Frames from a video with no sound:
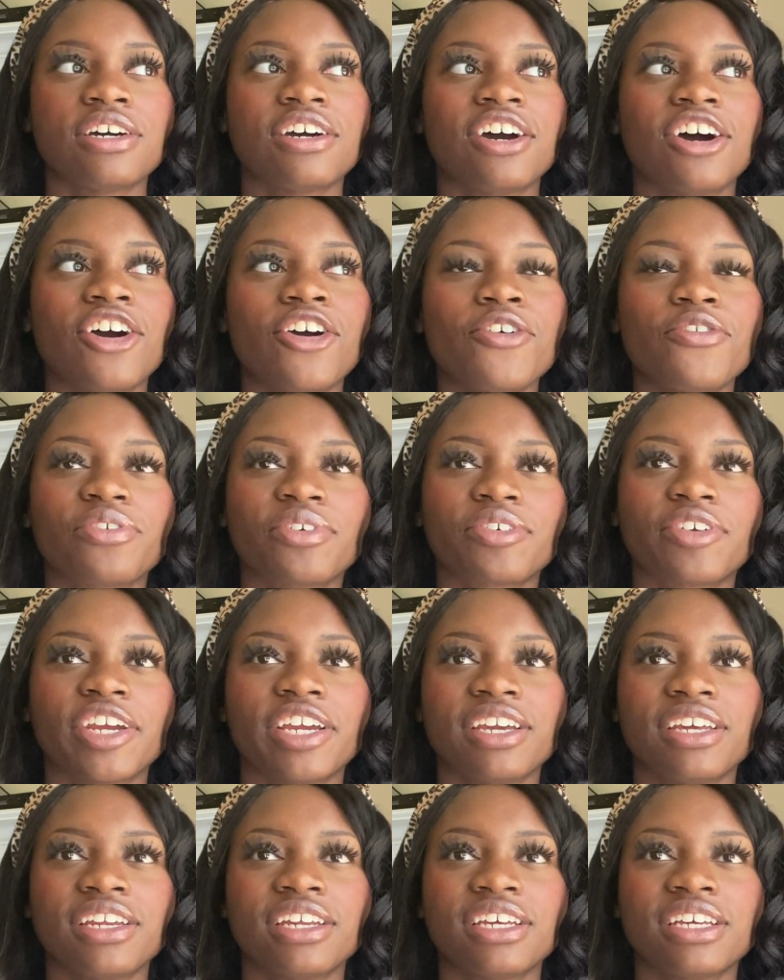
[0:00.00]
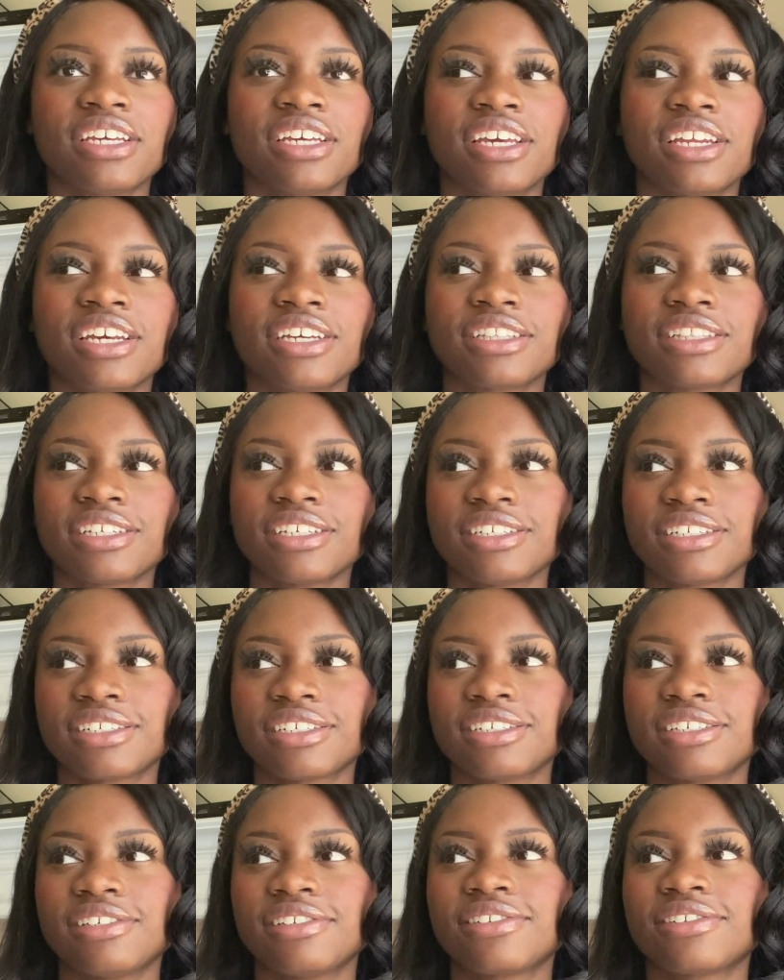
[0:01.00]
overrated, and I
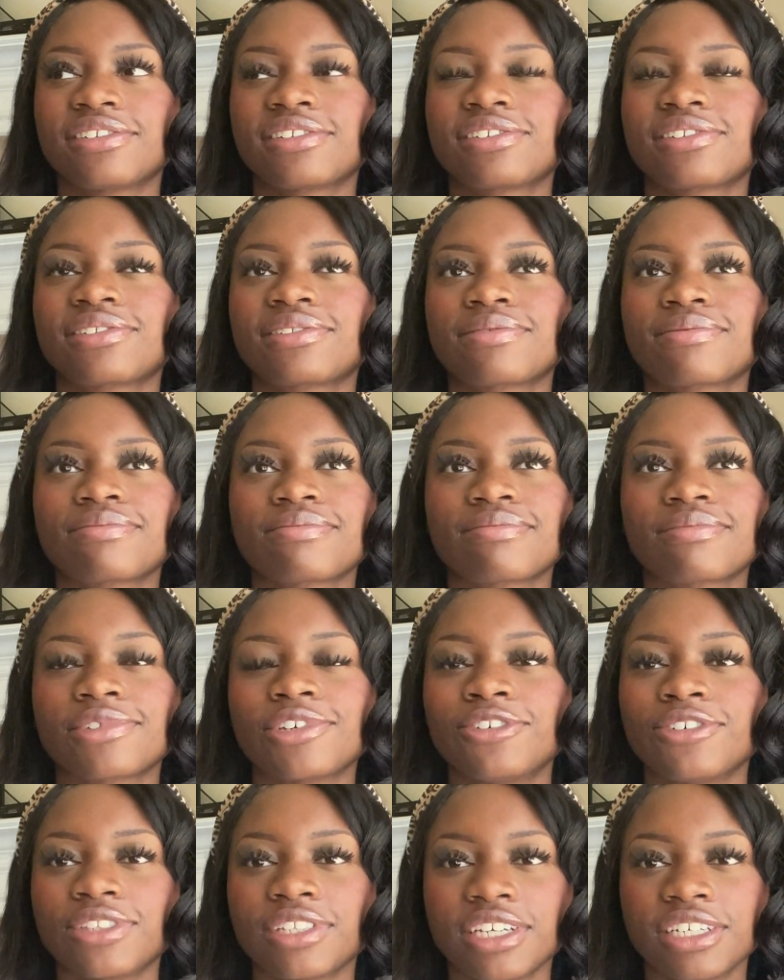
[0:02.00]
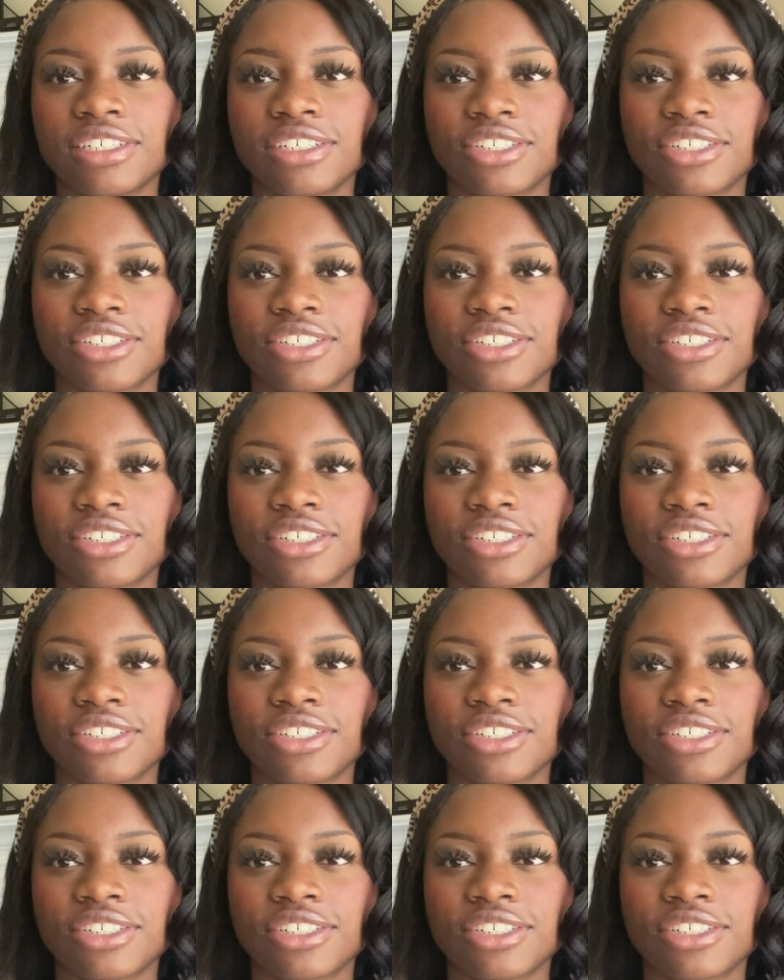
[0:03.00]
think his whole thing is